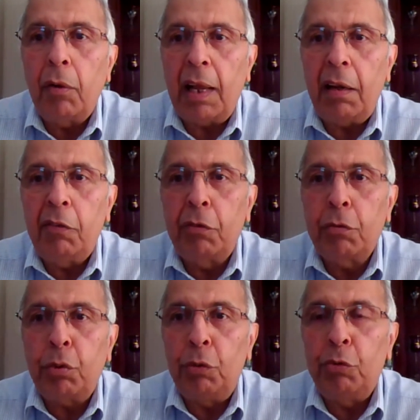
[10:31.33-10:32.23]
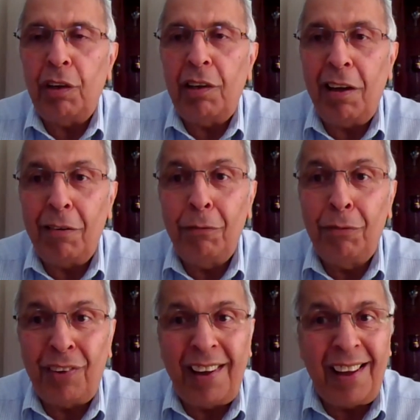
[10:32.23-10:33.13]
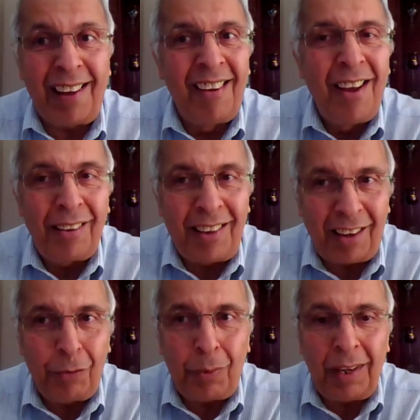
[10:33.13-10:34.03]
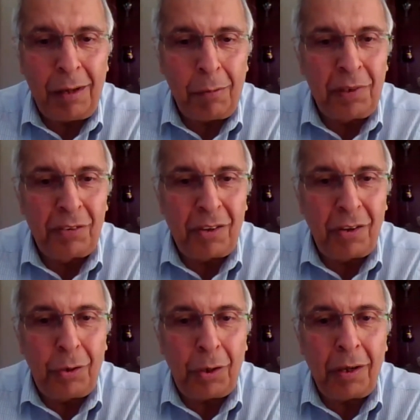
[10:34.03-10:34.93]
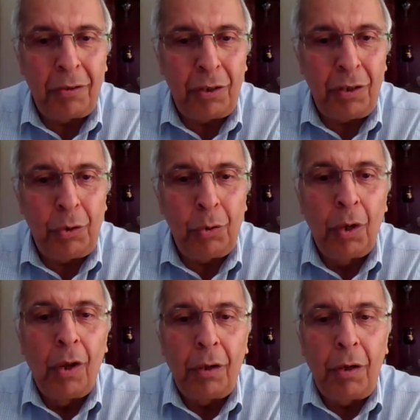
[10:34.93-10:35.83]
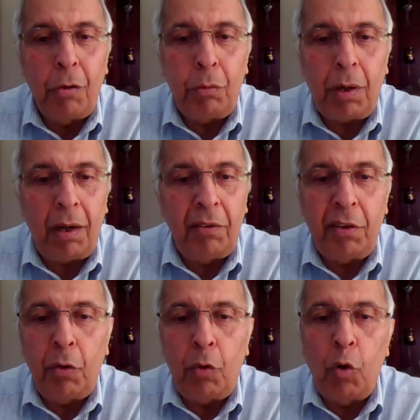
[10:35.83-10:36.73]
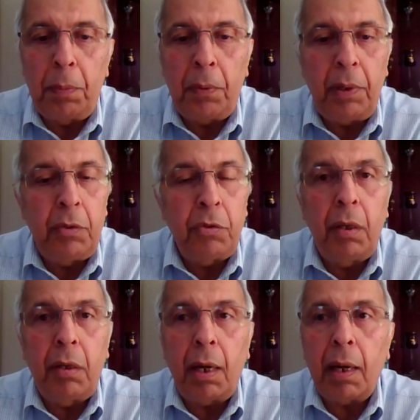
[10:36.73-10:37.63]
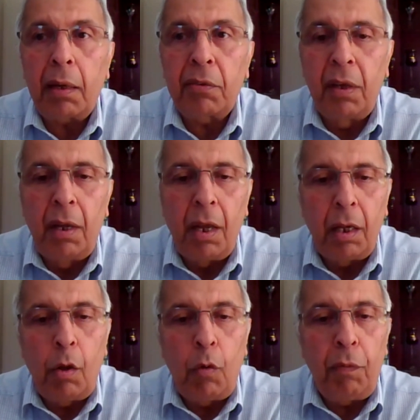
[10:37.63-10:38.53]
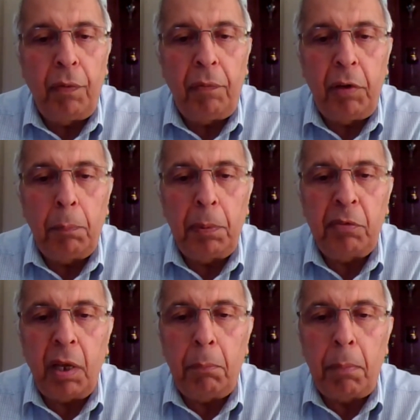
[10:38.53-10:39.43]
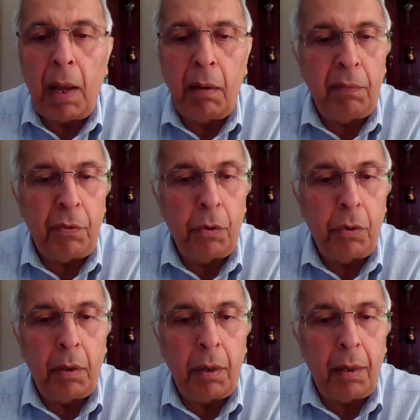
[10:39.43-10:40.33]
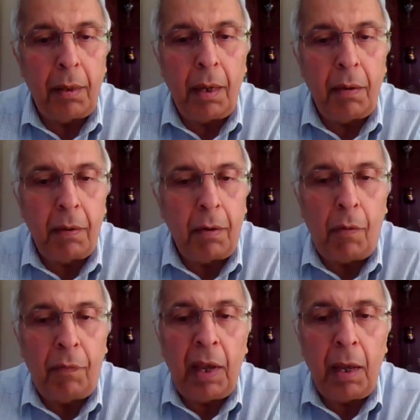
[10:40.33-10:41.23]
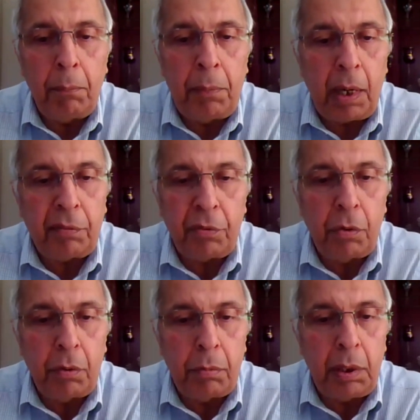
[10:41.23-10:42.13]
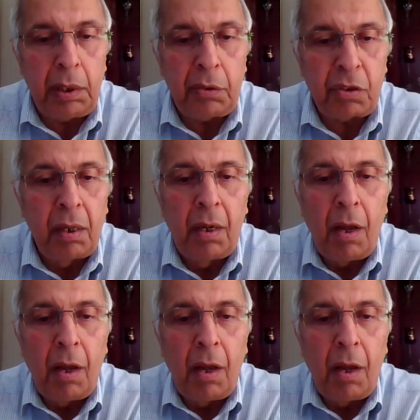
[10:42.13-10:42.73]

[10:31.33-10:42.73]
Oh, that is grossly unfair. That is what Labour is going to continue. No rise in corporation tax. No 50% ban for of income tax for the rich.